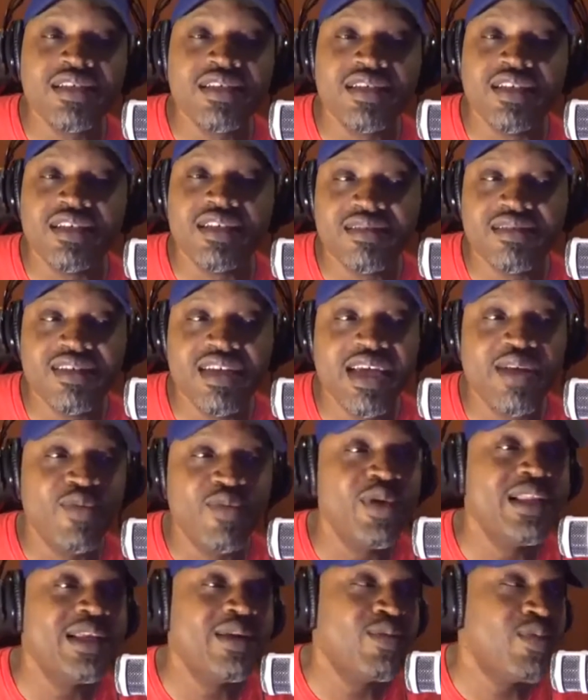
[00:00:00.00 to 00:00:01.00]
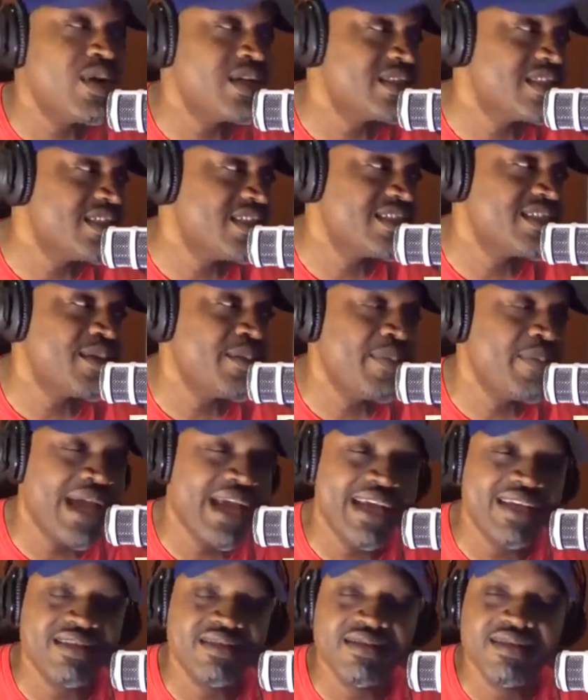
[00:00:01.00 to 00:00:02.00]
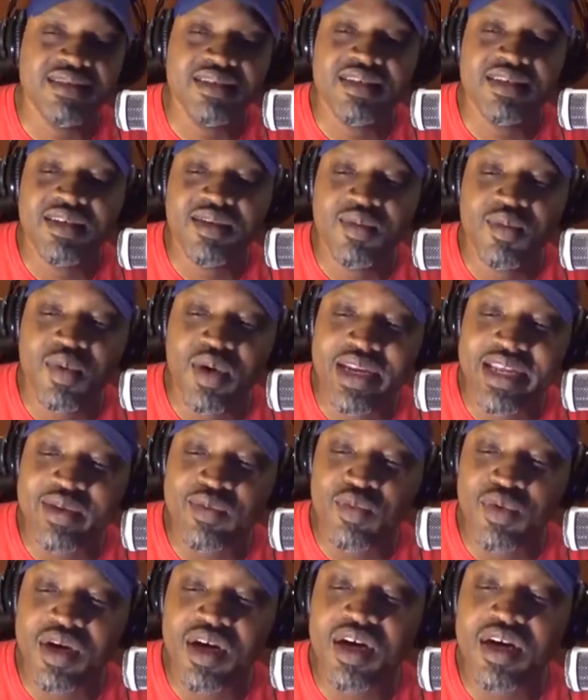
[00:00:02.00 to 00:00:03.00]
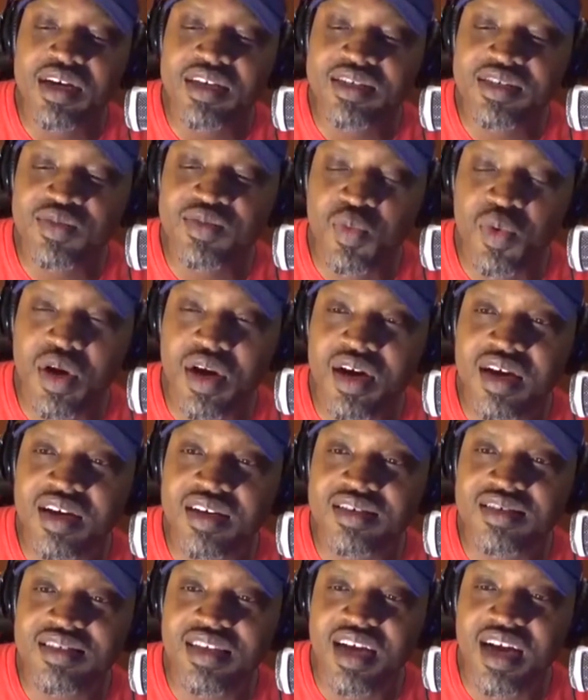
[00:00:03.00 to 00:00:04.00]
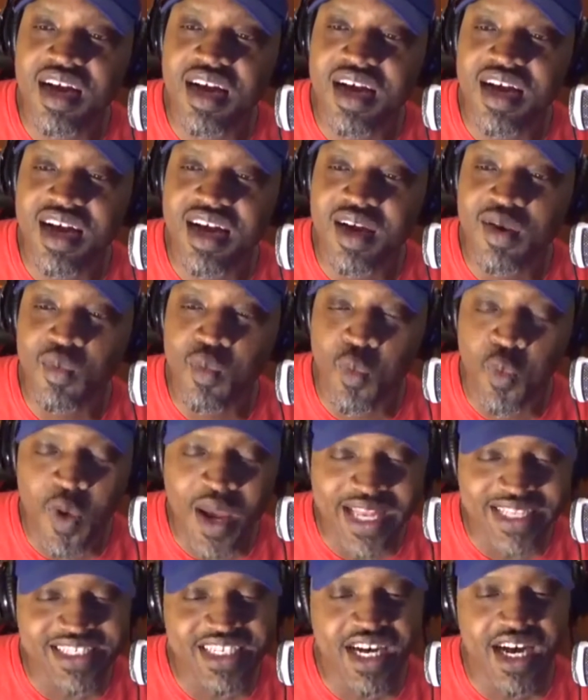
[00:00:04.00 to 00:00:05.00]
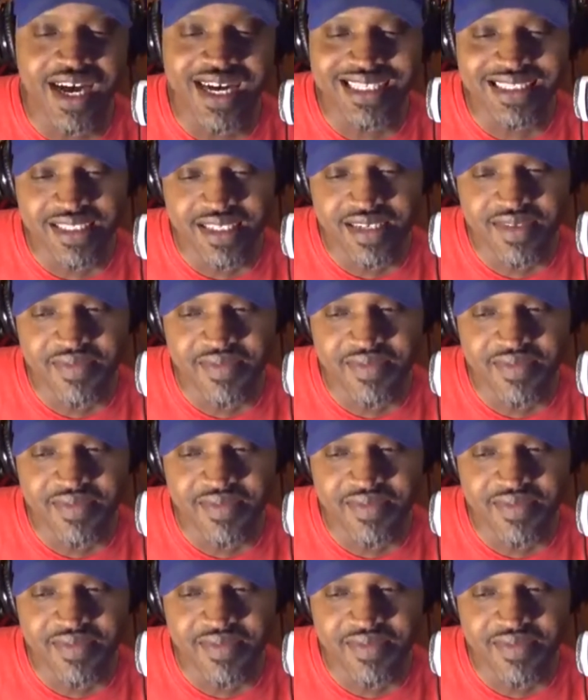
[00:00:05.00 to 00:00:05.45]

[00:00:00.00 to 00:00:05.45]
wasn't. It really wasn't a debate. What it was a witch hunt,